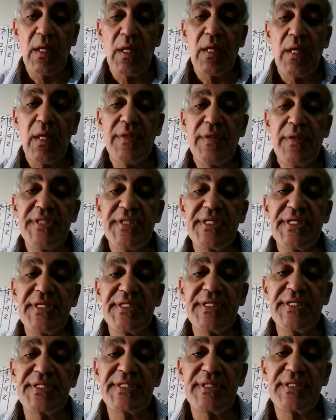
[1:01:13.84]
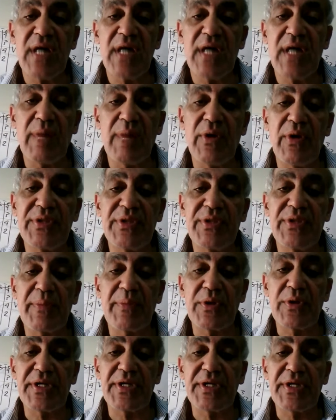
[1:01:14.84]
this is about the
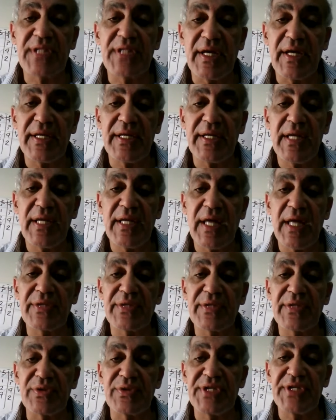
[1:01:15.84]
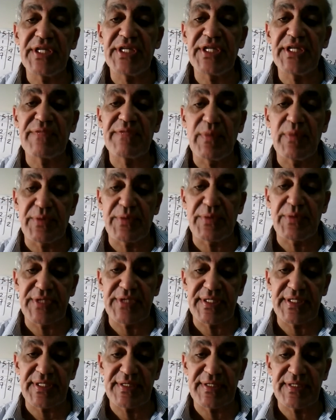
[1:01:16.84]
product line and continuous flow process.